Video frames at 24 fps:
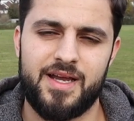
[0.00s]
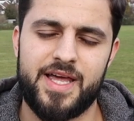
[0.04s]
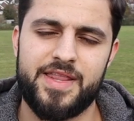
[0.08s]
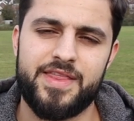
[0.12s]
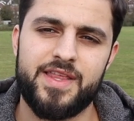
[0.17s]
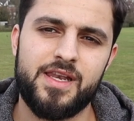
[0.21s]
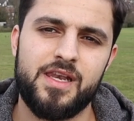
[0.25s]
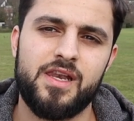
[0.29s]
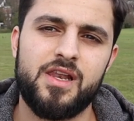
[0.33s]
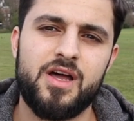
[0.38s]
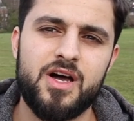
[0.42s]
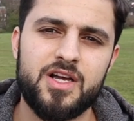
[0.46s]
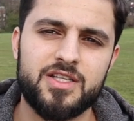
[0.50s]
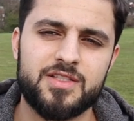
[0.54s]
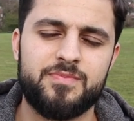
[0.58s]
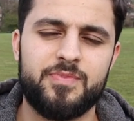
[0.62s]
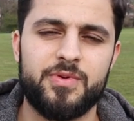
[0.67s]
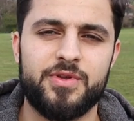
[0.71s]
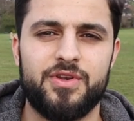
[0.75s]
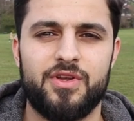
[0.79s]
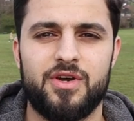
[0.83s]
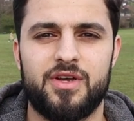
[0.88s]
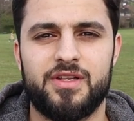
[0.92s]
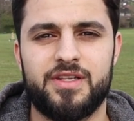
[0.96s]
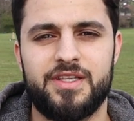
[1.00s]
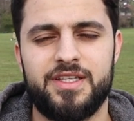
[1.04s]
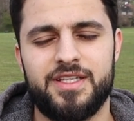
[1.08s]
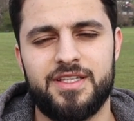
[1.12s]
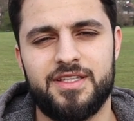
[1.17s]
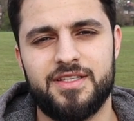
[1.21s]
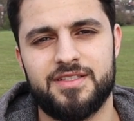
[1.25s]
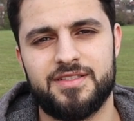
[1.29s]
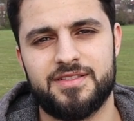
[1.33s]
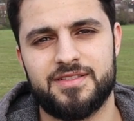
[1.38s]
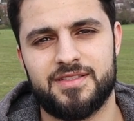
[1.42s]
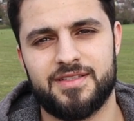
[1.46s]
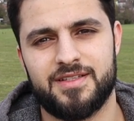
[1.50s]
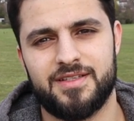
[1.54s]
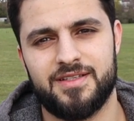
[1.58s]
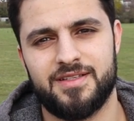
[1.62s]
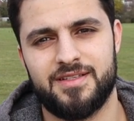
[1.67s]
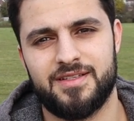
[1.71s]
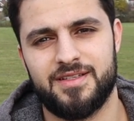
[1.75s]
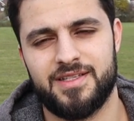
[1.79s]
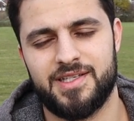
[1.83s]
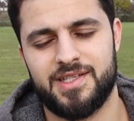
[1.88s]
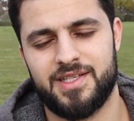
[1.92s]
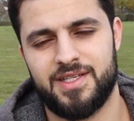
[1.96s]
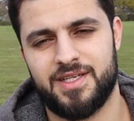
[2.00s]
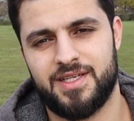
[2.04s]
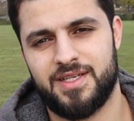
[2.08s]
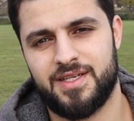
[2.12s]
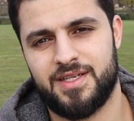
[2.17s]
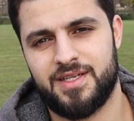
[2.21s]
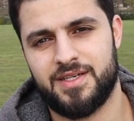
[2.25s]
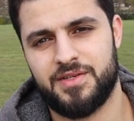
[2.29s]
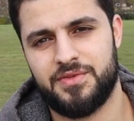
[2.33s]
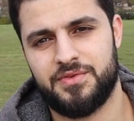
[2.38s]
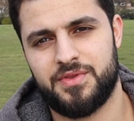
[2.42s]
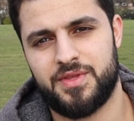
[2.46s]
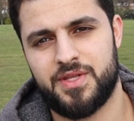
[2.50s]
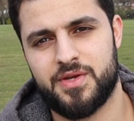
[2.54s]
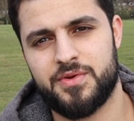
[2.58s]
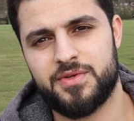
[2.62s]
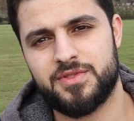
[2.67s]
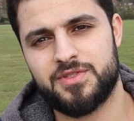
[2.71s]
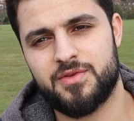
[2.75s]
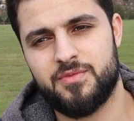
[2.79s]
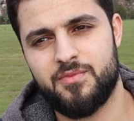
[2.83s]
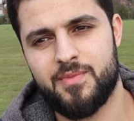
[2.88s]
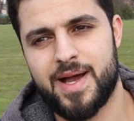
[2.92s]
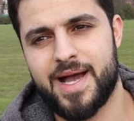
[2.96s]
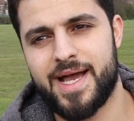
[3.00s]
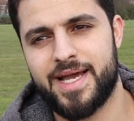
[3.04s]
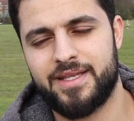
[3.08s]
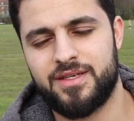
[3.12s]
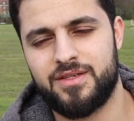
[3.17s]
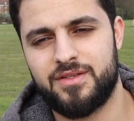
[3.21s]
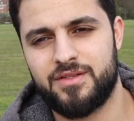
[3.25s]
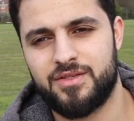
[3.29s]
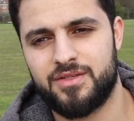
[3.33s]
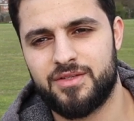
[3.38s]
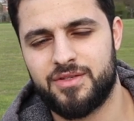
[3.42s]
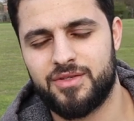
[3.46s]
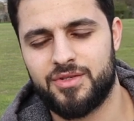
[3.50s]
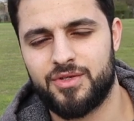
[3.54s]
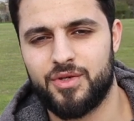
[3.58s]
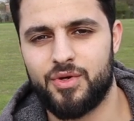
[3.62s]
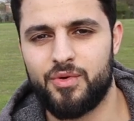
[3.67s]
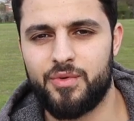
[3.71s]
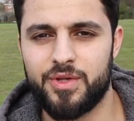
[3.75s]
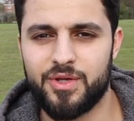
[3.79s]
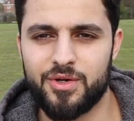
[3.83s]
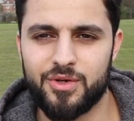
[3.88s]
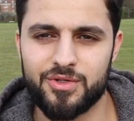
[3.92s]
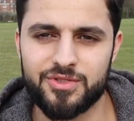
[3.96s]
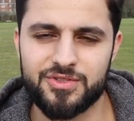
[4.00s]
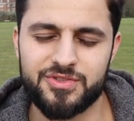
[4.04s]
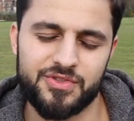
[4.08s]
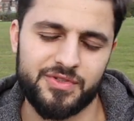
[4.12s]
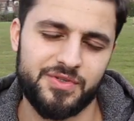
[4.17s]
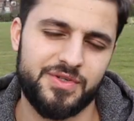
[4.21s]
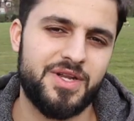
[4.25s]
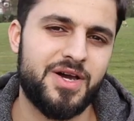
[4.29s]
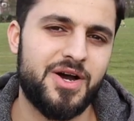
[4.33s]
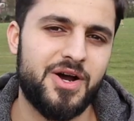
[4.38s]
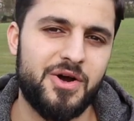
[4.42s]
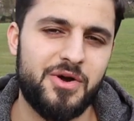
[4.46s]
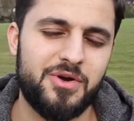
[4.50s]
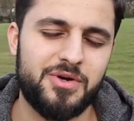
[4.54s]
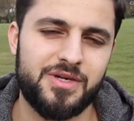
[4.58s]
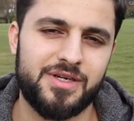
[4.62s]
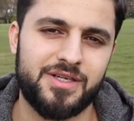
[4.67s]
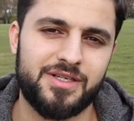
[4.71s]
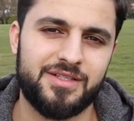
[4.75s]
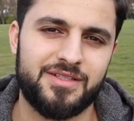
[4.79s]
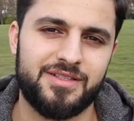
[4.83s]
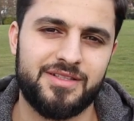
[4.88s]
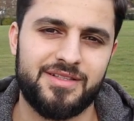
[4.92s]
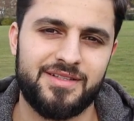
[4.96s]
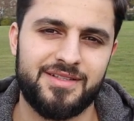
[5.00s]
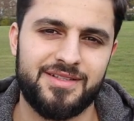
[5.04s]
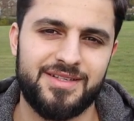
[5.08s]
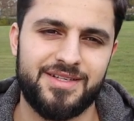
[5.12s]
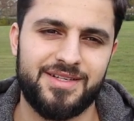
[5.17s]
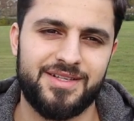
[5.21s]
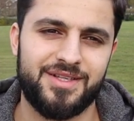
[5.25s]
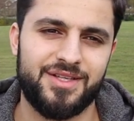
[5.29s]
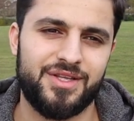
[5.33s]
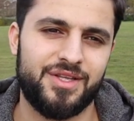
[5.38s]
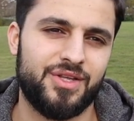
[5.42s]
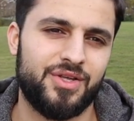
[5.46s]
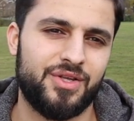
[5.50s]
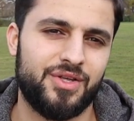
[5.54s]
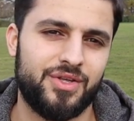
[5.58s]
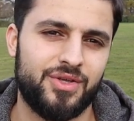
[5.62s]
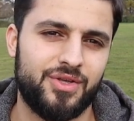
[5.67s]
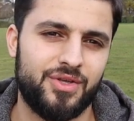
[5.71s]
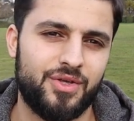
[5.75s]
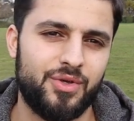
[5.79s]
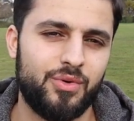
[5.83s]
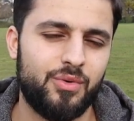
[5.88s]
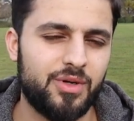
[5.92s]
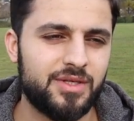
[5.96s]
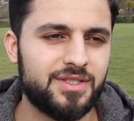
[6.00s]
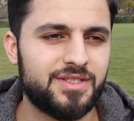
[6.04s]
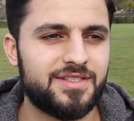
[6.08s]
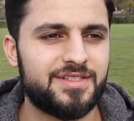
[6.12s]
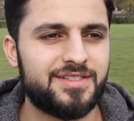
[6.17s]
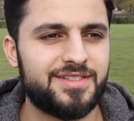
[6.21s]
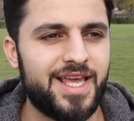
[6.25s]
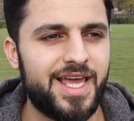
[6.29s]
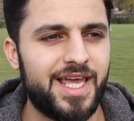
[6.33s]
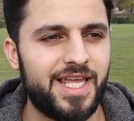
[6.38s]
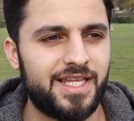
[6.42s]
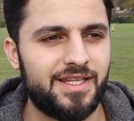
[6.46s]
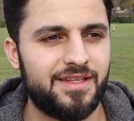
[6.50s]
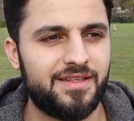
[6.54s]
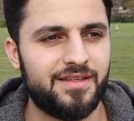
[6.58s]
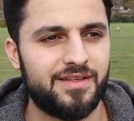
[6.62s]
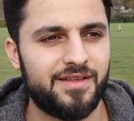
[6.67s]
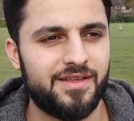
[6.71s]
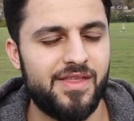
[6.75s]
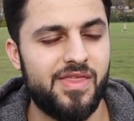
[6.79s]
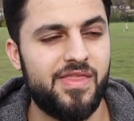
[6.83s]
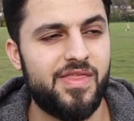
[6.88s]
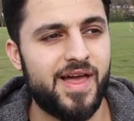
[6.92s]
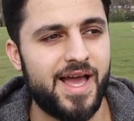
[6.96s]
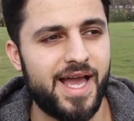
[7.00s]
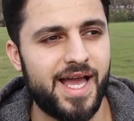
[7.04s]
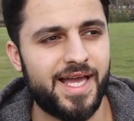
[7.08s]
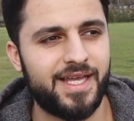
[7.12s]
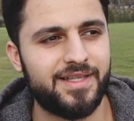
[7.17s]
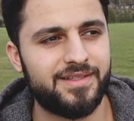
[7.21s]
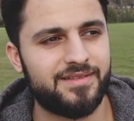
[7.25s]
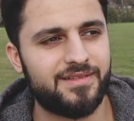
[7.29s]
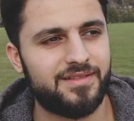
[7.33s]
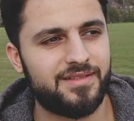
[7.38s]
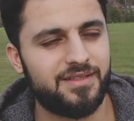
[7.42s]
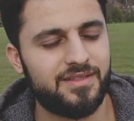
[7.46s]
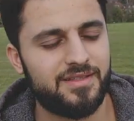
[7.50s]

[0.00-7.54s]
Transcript: And then last but not least, there is a man who we also know. He once said that